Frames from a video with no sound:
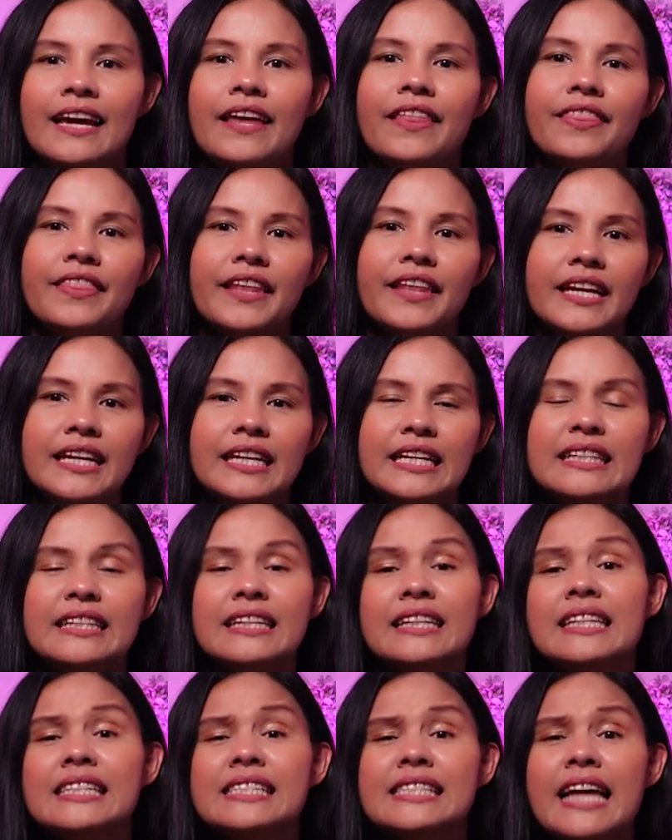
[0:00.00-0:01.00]
Then in
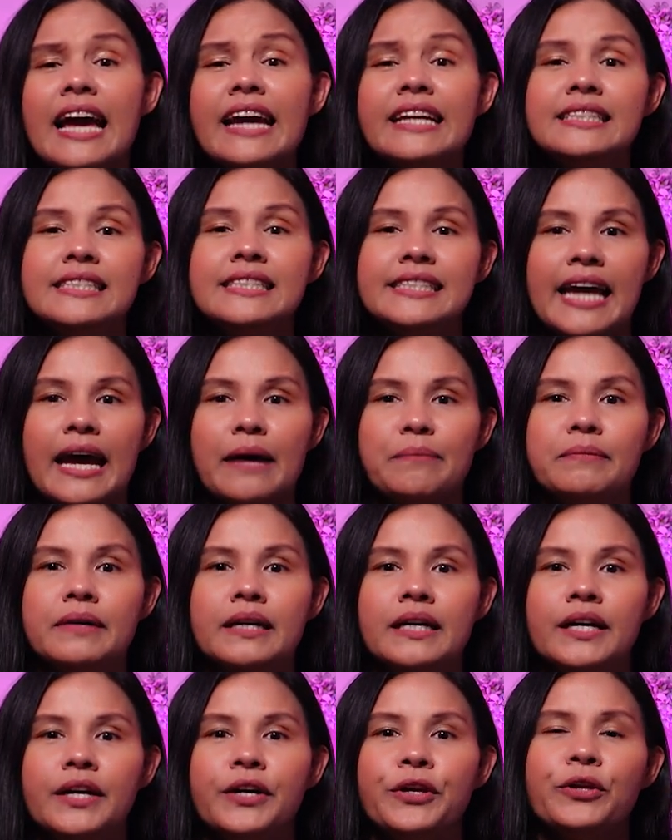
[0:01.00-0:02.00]
the Design tab,
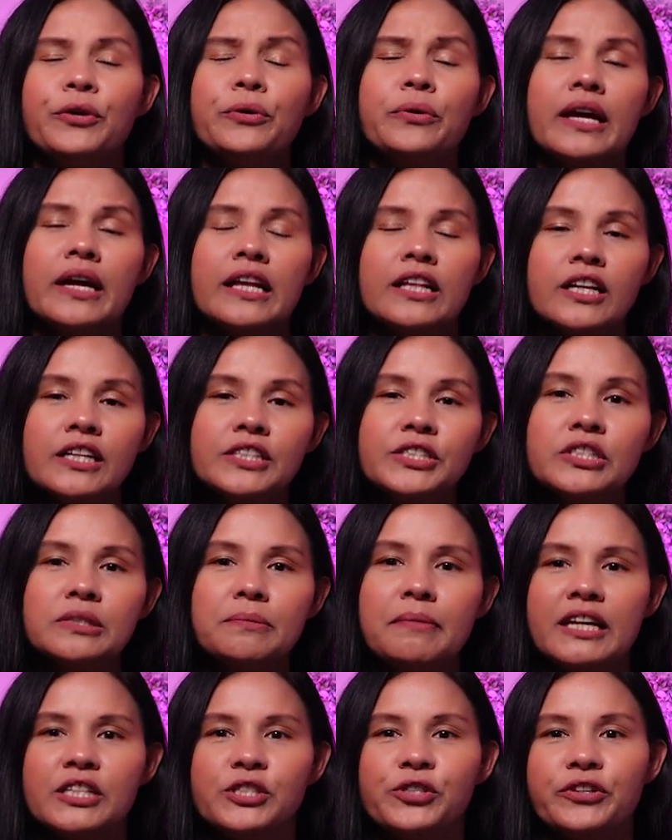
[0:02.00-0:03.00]
you can
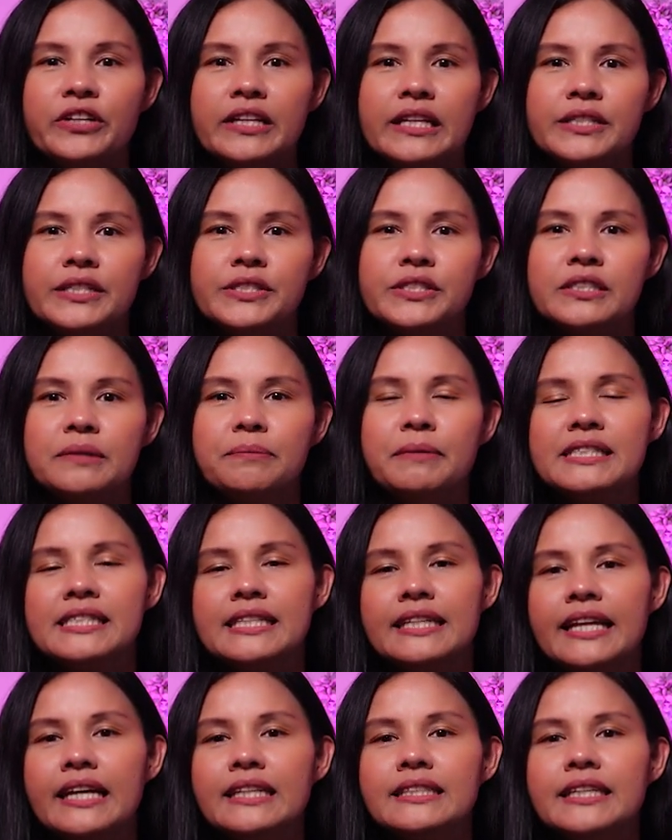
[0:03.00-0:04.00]
customize your list by
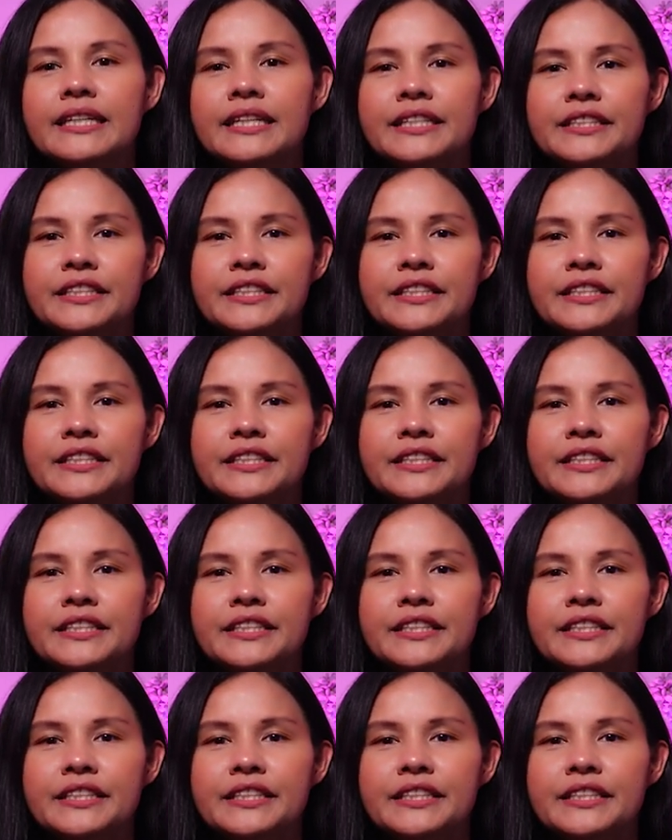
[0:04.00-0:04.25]
selecting a